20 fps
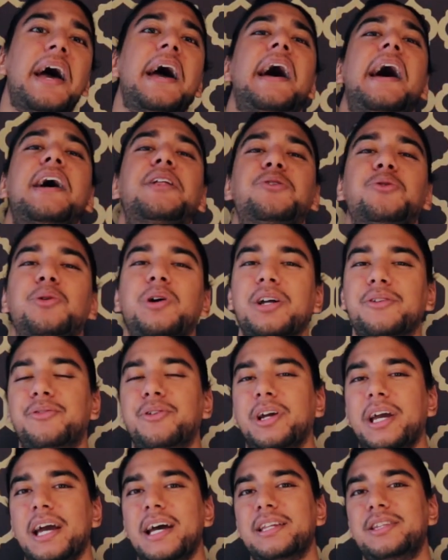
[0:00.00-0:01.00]
And do not
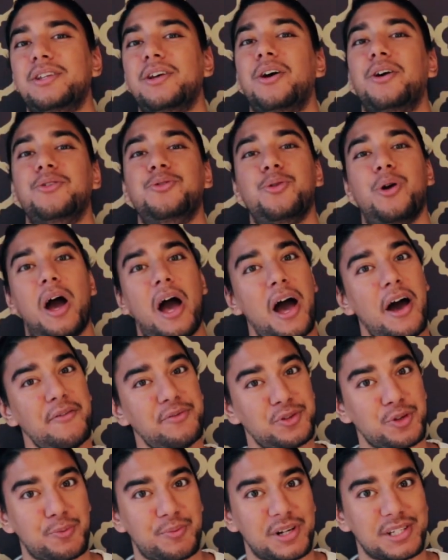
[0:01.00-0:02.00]
forget, you have
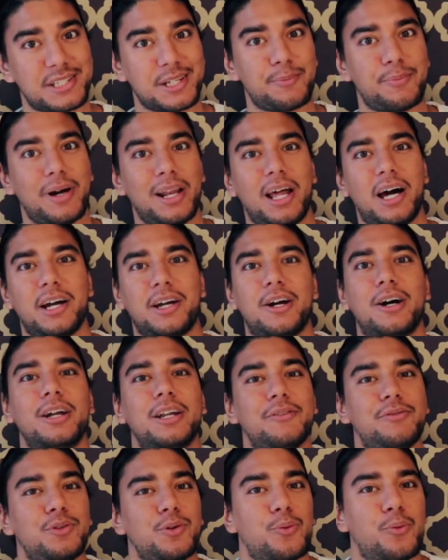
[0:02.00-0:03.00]
to press the bell icon
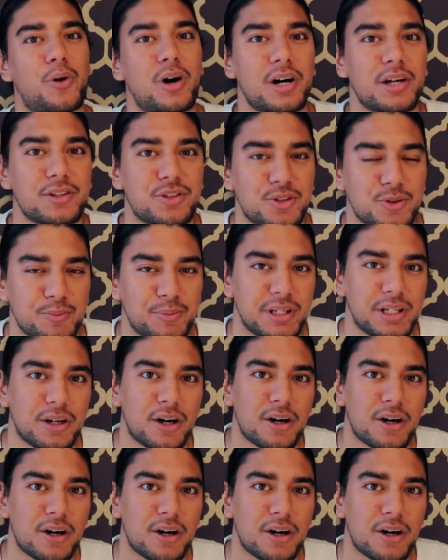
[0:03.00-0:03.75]
if you want to be